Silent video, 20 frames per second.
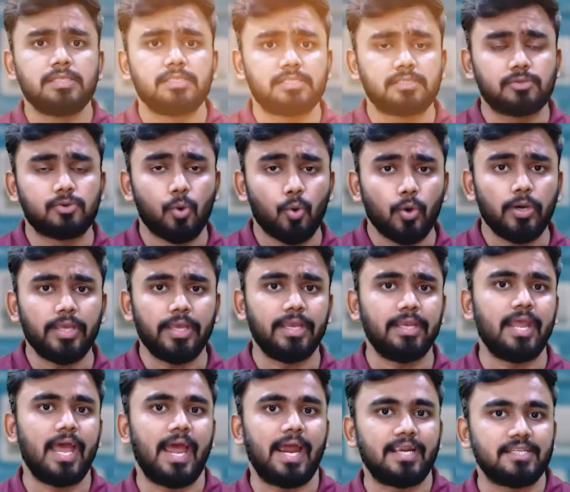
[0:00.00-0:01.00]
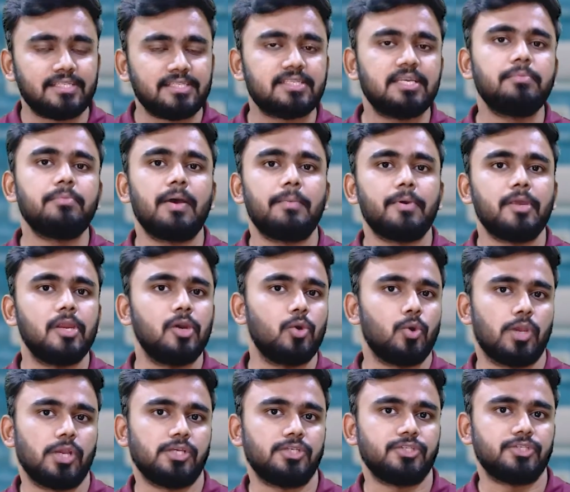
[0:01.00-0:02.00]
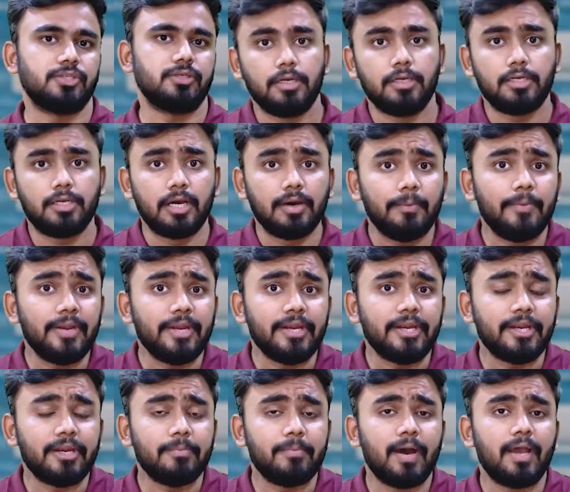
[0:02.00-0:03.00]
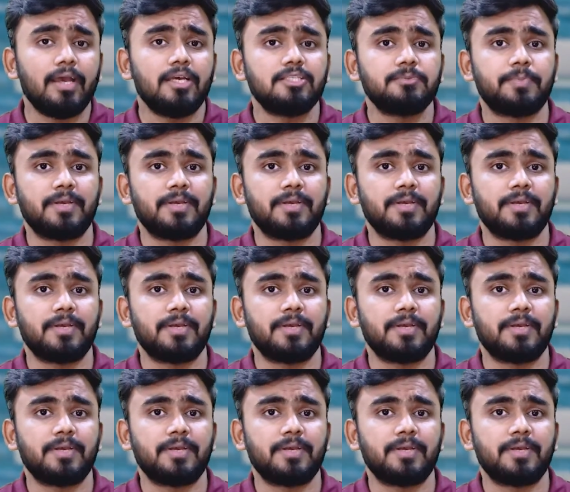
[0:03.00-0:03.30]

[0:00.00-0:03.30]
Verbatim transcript: stored in adjacent memory location, terminated by a